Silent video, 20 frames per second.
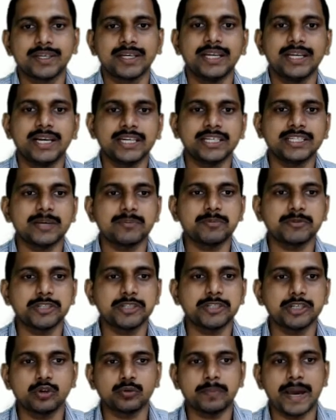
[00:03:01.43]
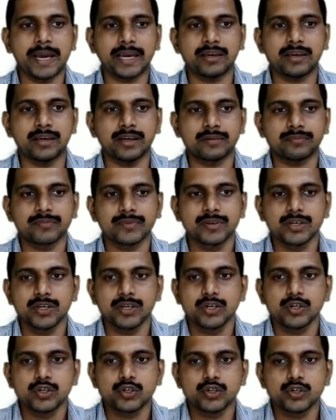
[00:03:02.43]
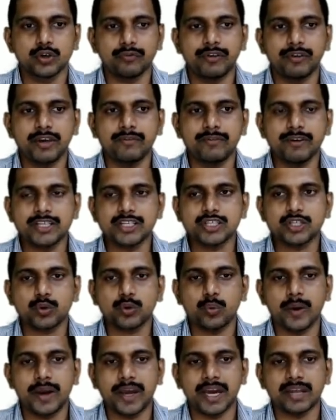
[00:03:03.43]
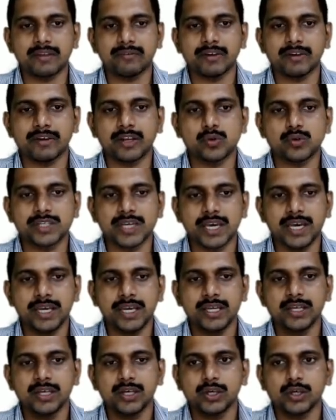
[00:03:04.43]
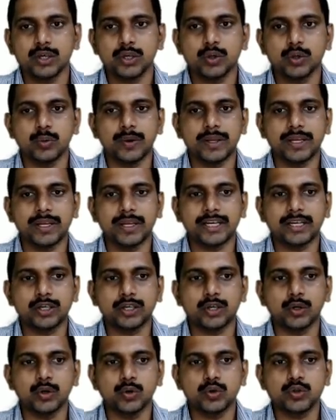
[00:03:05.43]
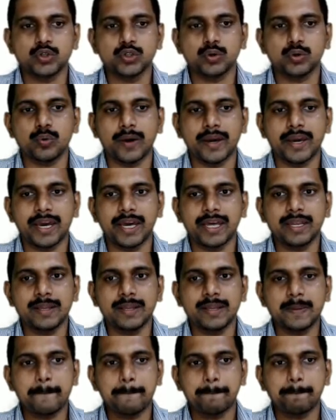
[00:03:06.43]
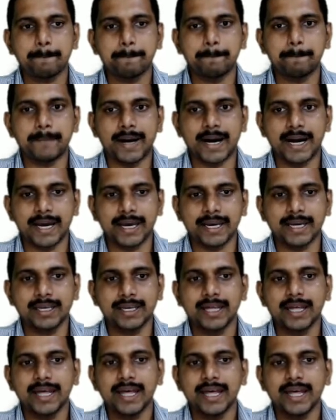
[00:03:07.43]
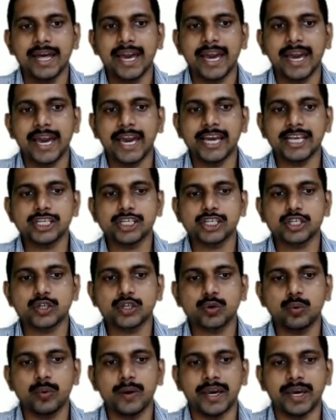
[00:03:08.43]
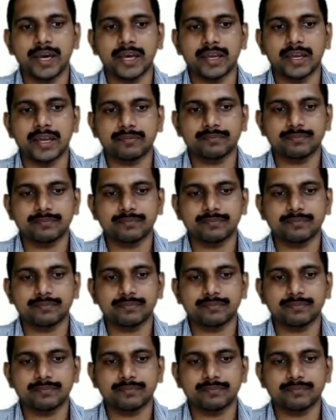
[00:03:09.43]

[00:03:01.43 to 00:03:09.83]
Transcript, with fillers: Let us substitute back here. So V1 square when you say you will get Q square by H square.